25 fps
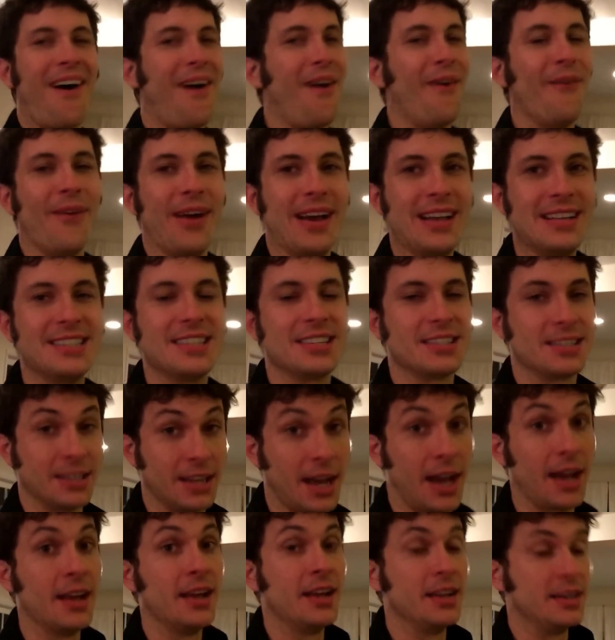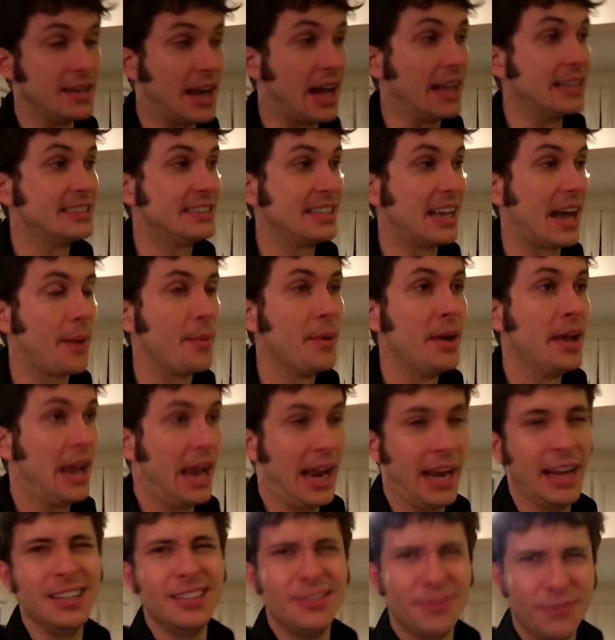always just not nonstop.
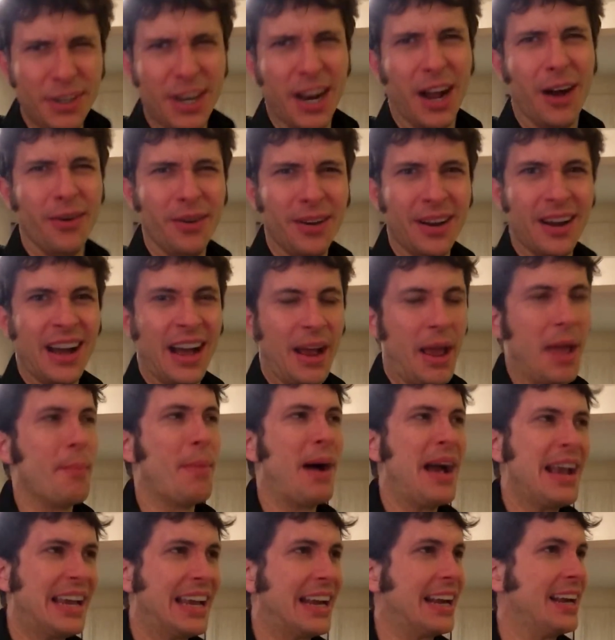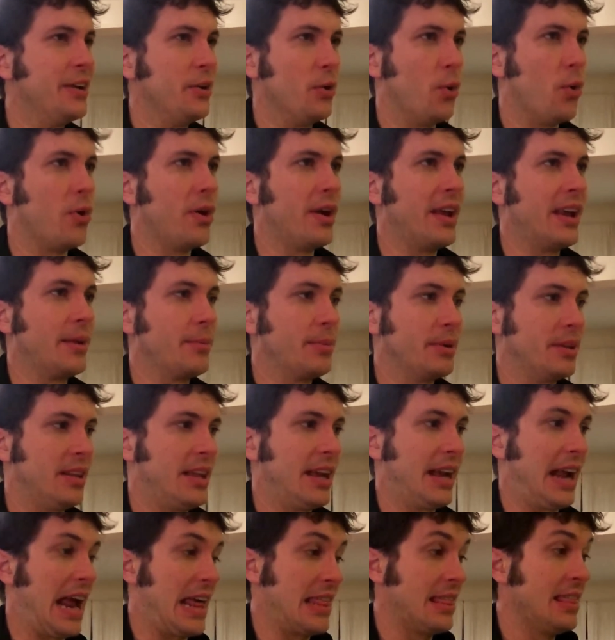And it, you know, it might get annoying, but
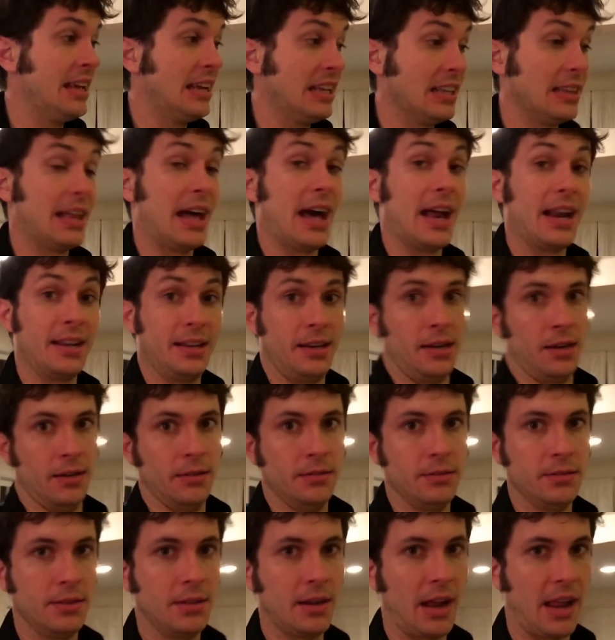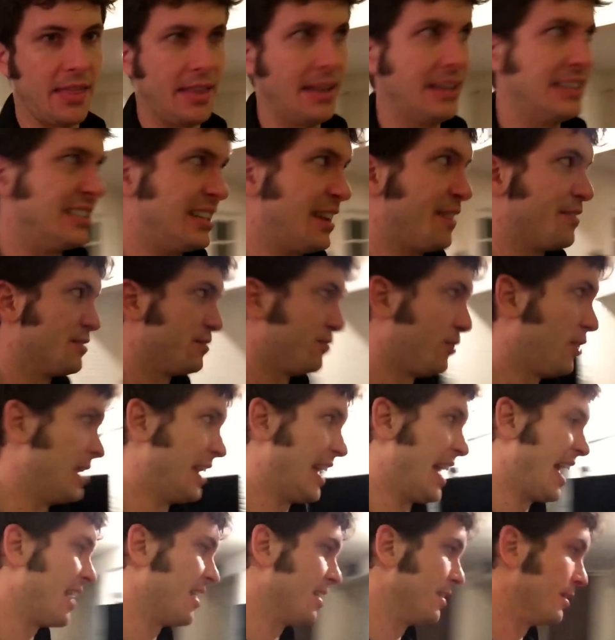like I think a lot, of, you know, I think stuff's
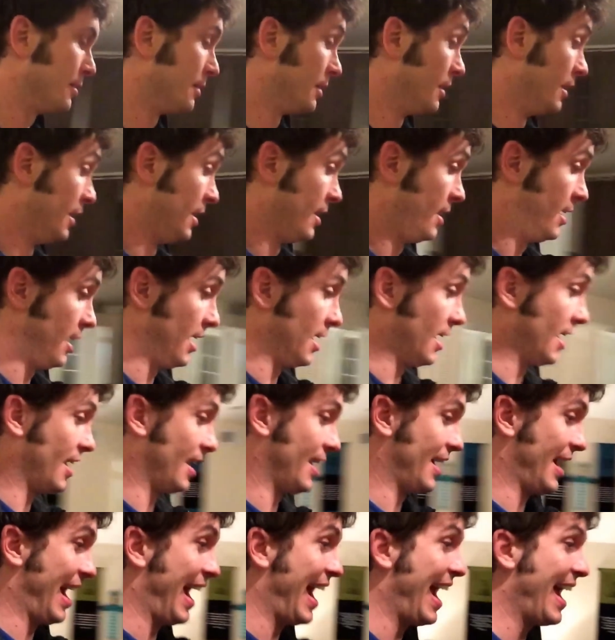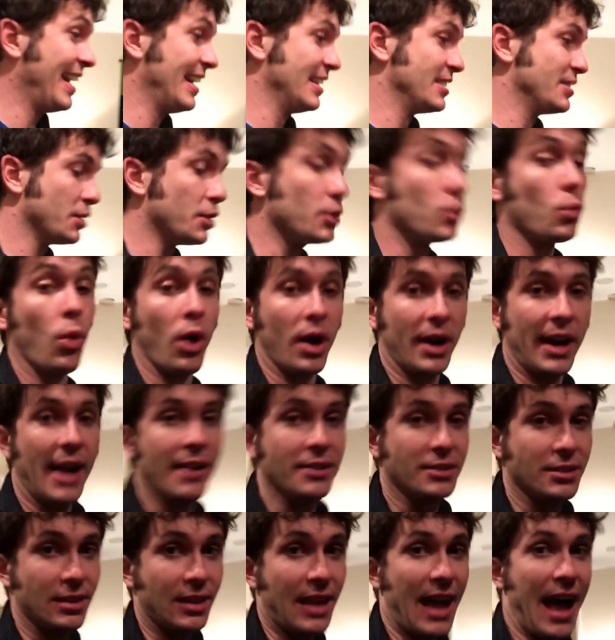funny. I don't know. Uh, and it's a good
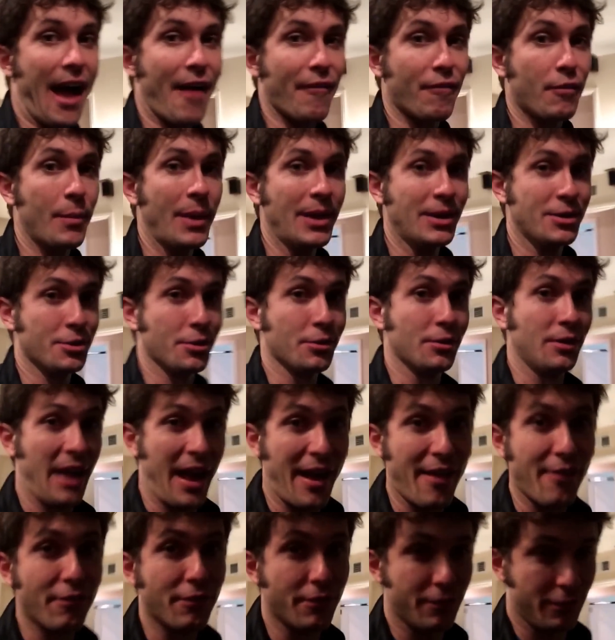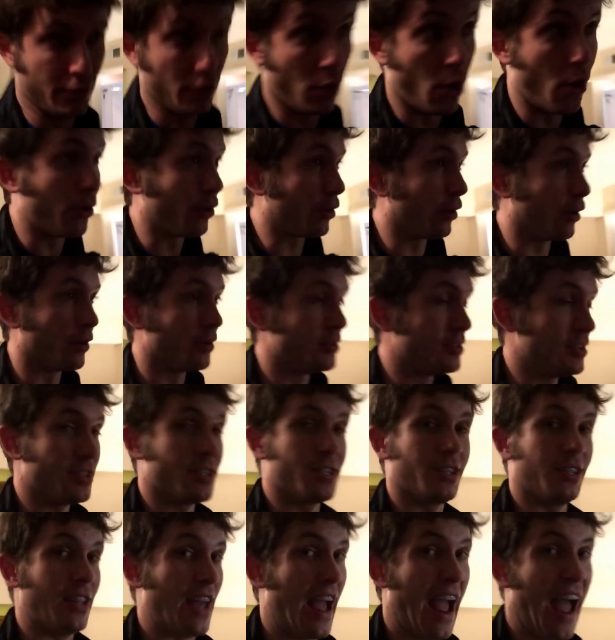workout to laugh. It makes your life longer.
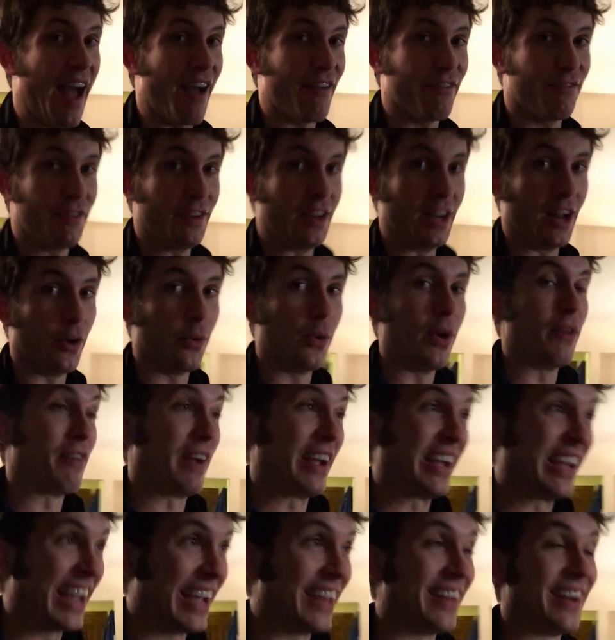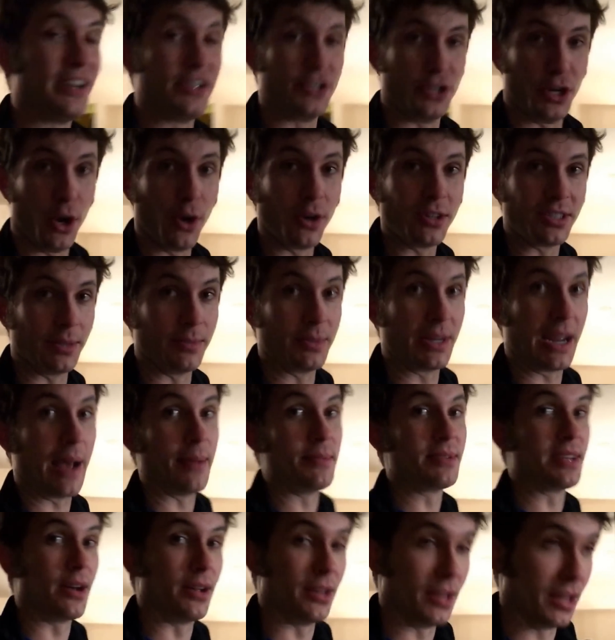Just laugh. You know, if I get a joke,
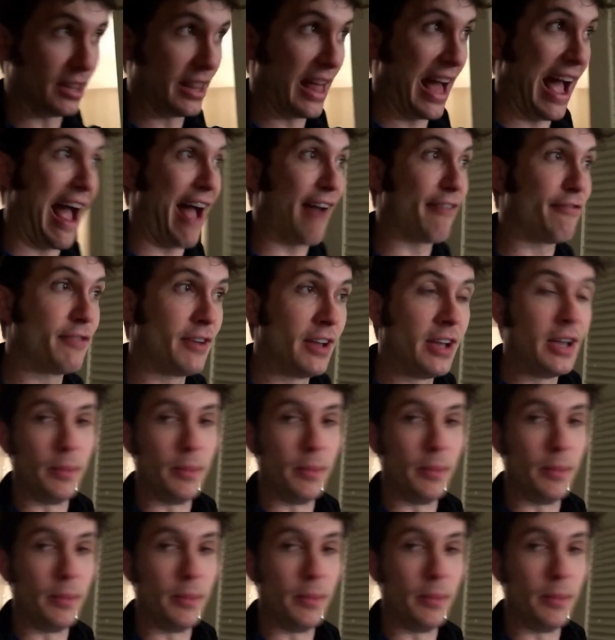sometimes I'll laugh.